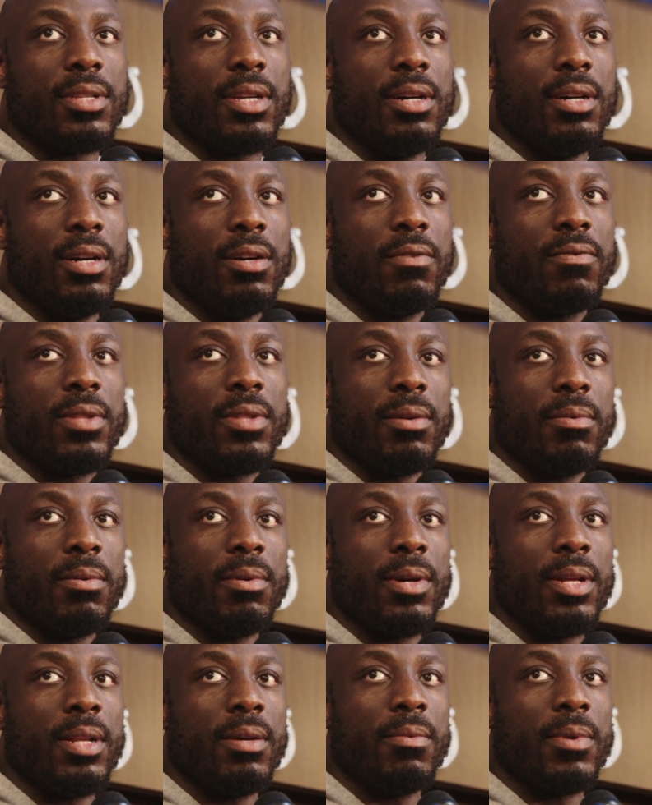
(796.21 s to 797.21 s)
So hopefully
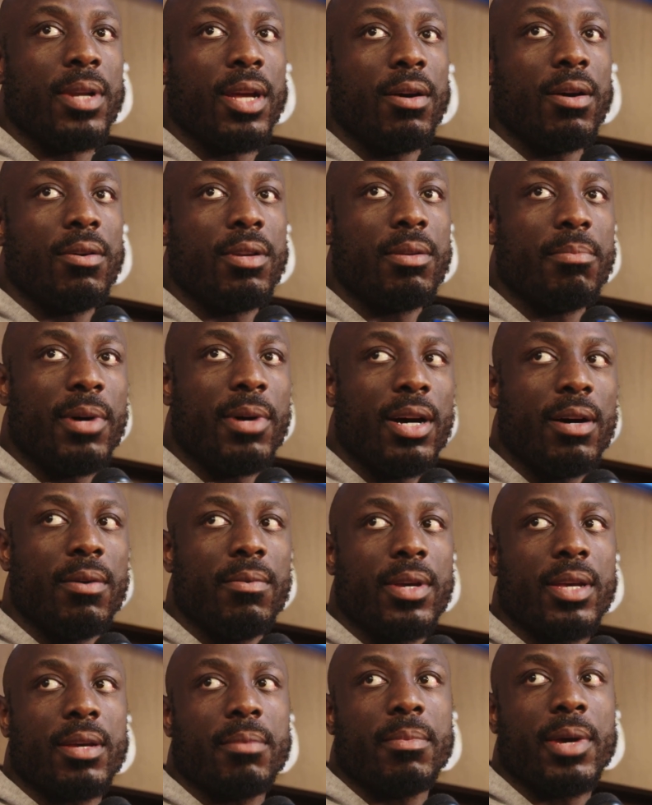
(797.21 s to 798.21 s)
when they hold the ball,
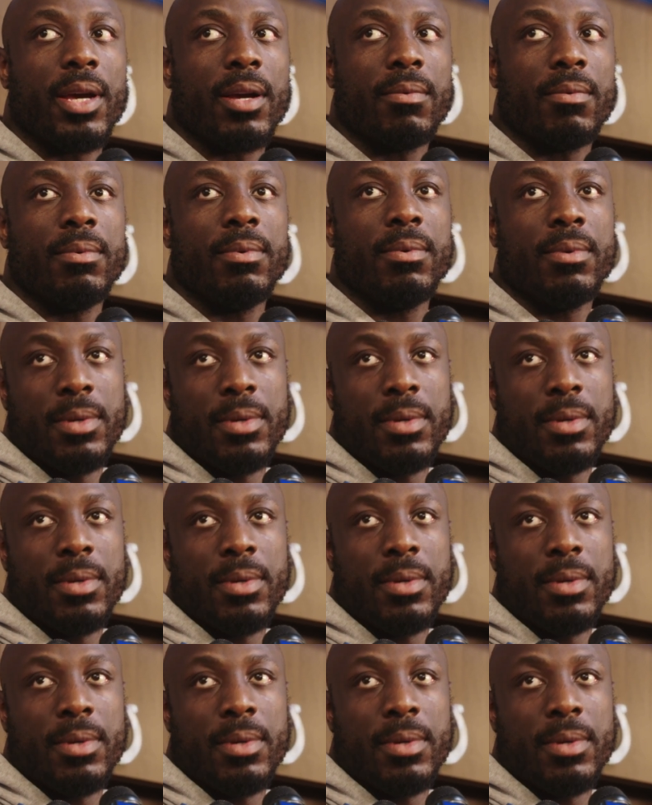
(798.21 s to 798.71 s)
we can